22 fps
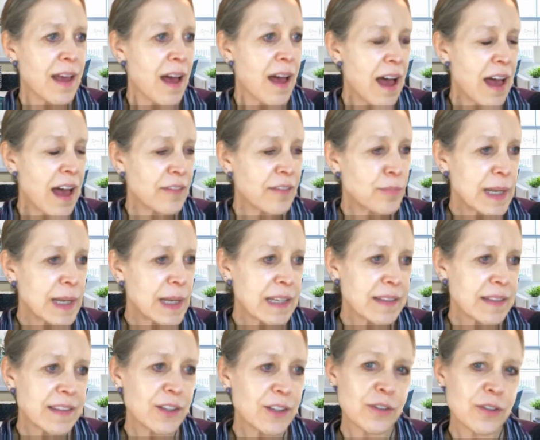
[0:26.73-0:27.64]
I've been
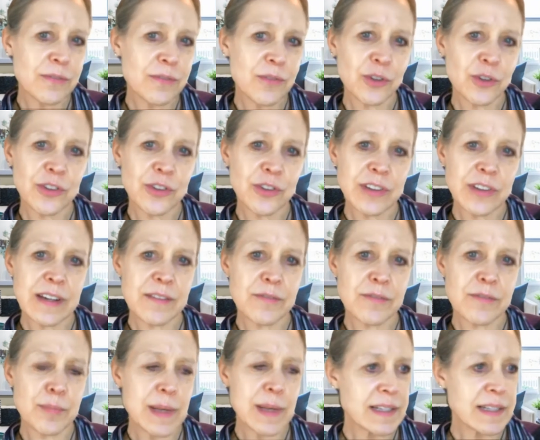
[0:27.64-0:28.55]
at the University
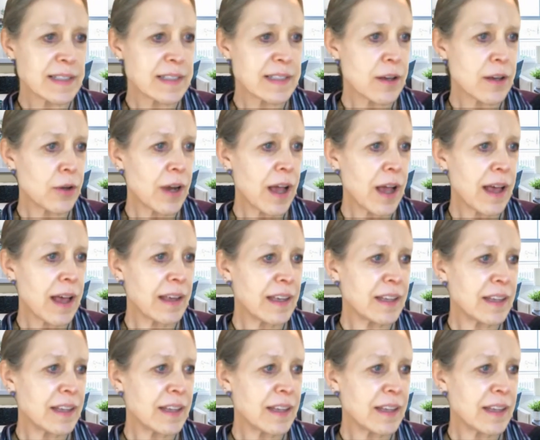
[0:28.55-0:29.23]
of Minnesota